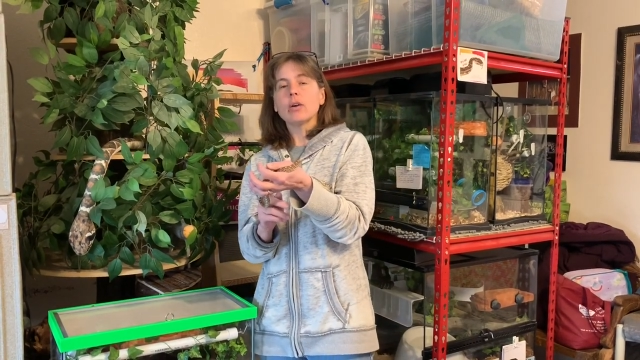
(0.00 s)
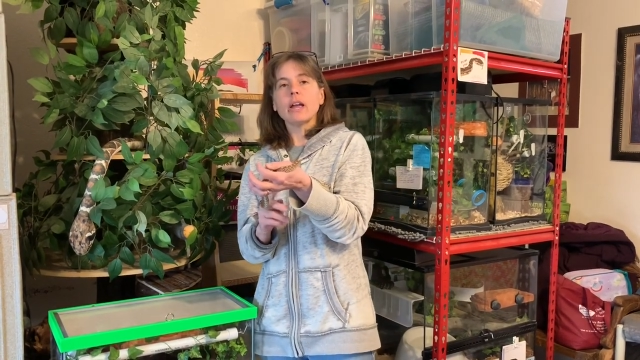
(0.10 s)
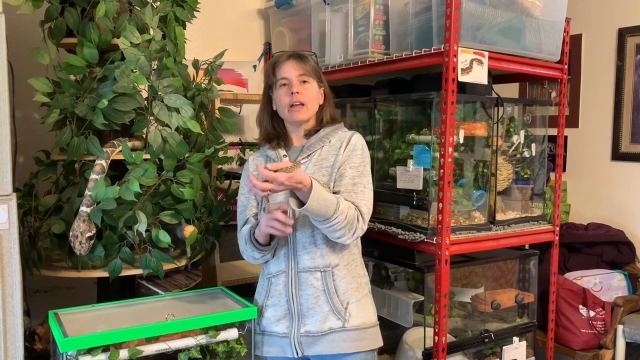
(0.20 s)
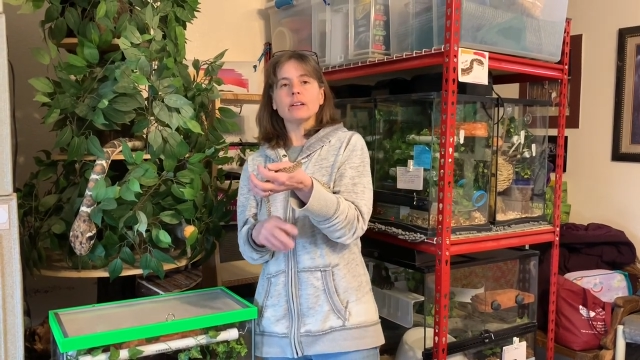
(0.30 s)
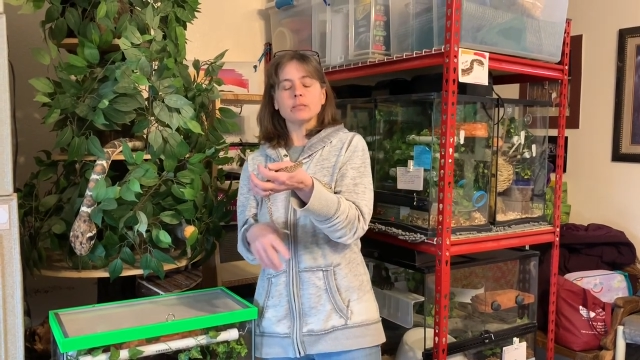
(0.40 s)

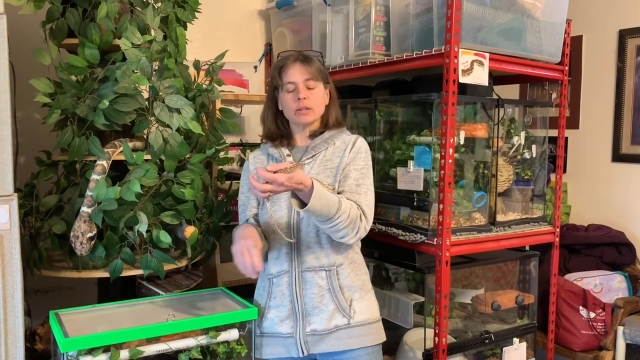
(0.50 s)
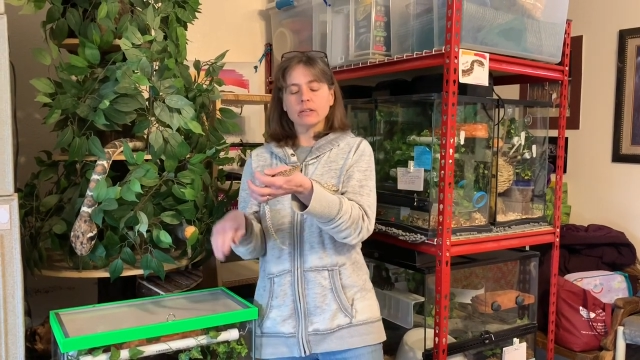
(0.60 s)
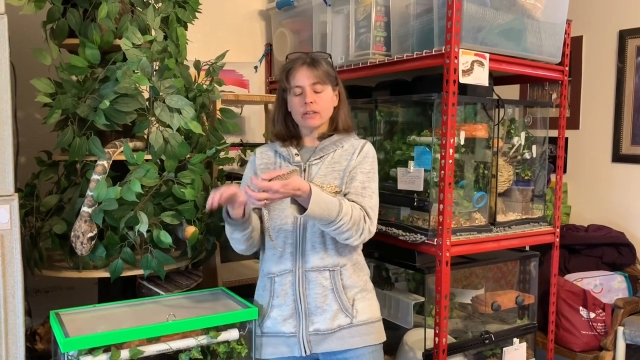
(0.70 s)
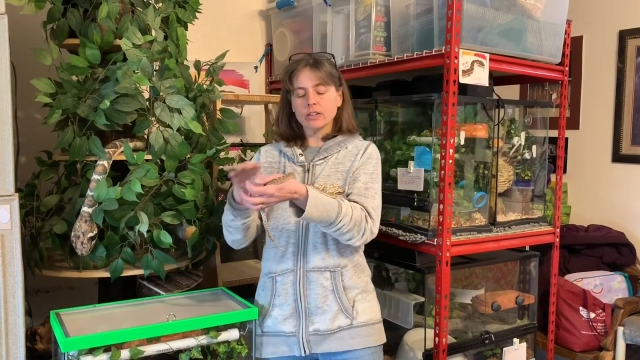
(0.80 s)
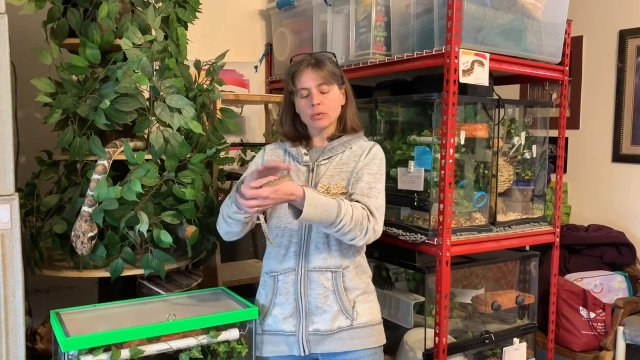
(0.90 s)
And I'm gonna
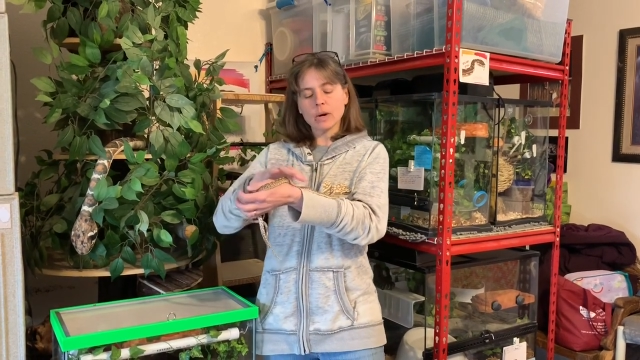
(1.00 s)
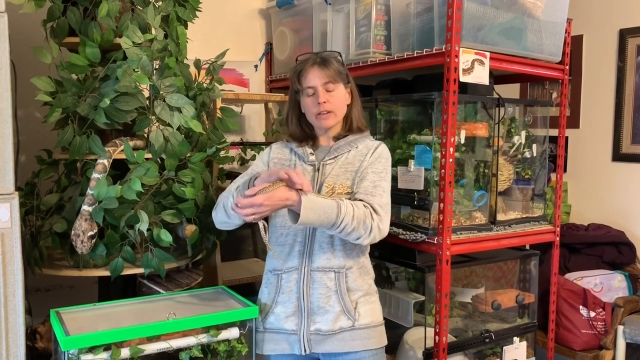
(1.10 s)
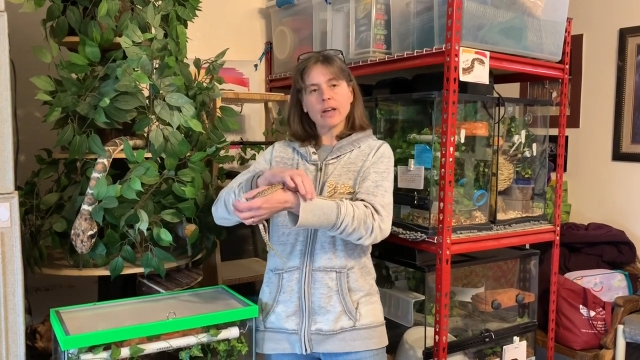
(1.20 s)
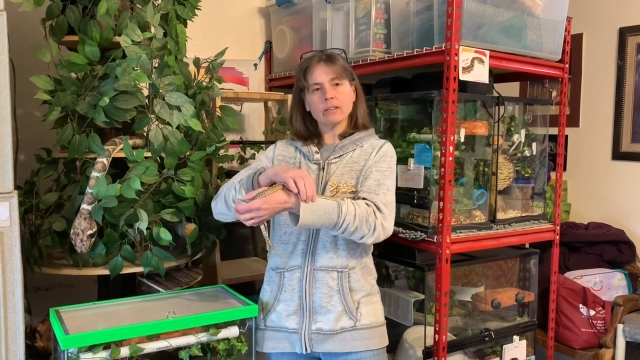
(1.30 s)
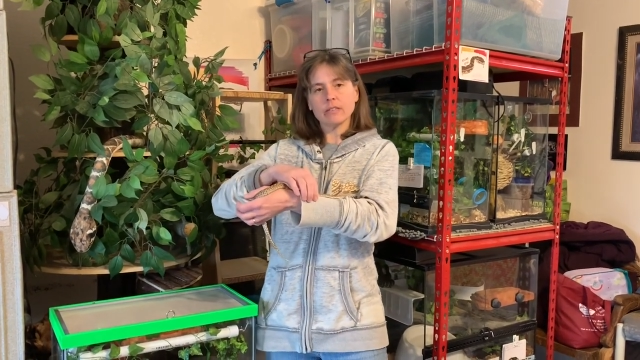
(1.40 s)
tell you why
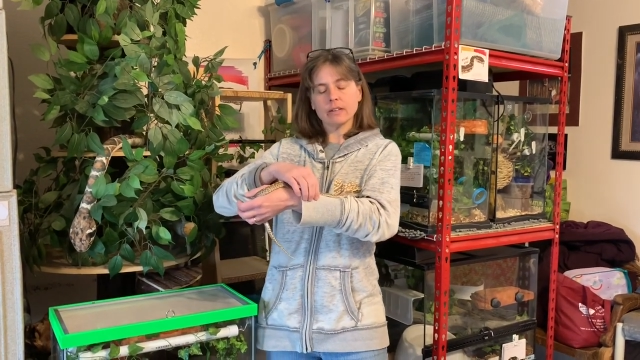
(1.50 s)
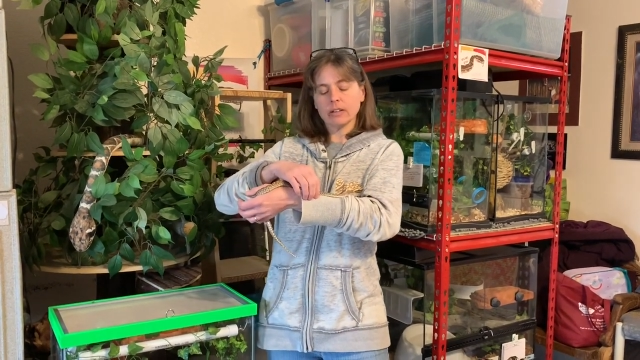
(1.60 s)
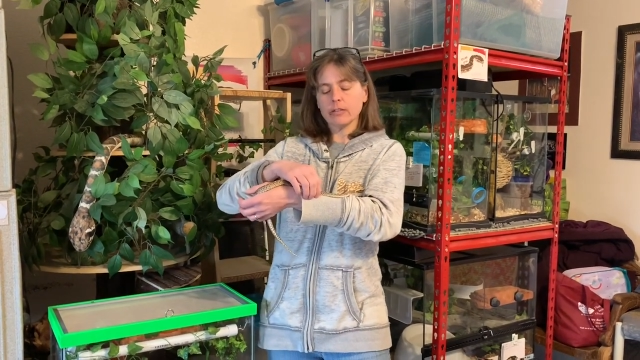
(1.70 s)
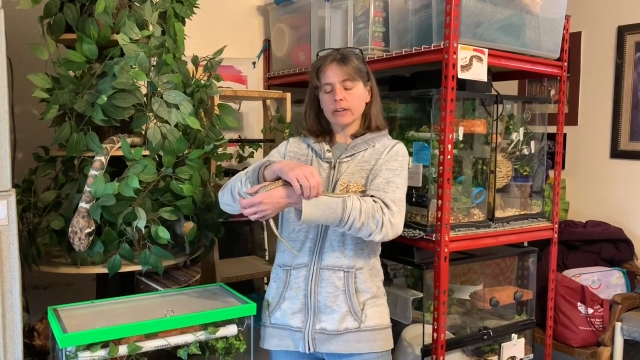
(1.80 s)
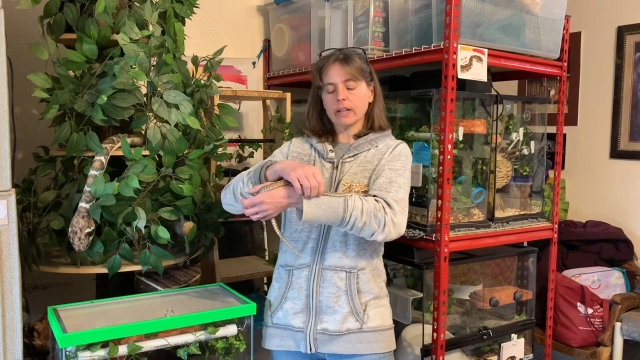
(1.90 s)
that's
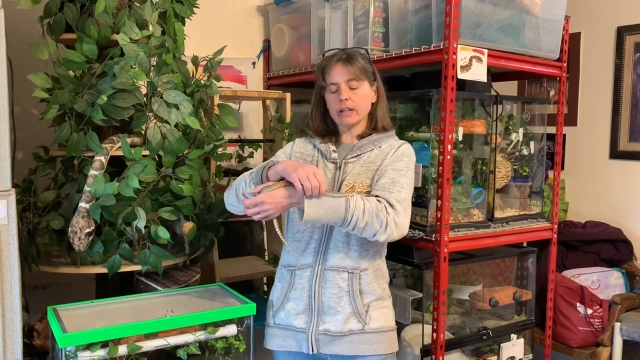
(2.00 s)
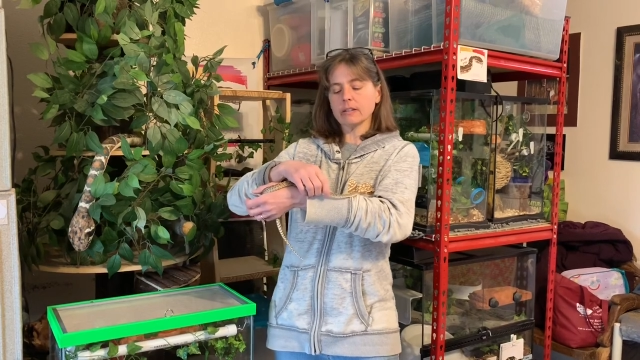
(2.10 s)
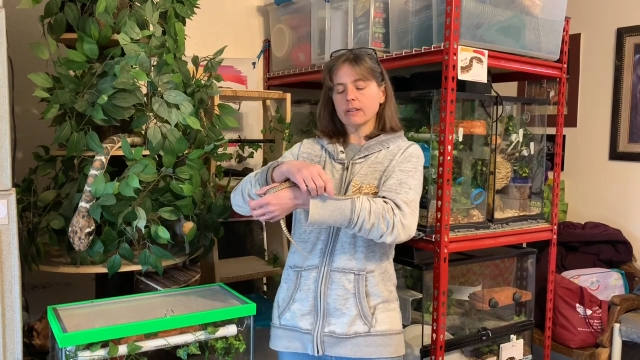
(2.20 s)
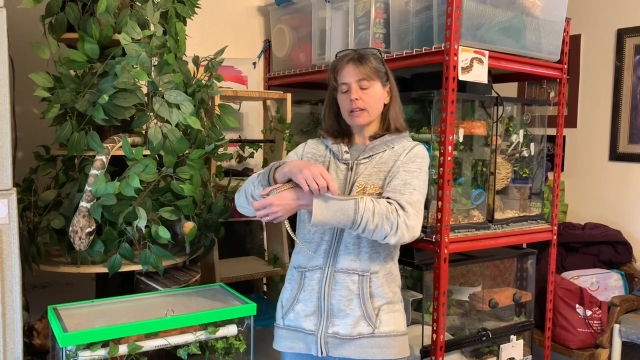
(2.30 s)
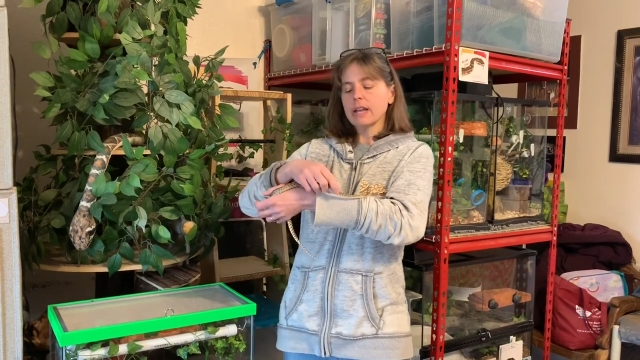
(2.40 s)
significant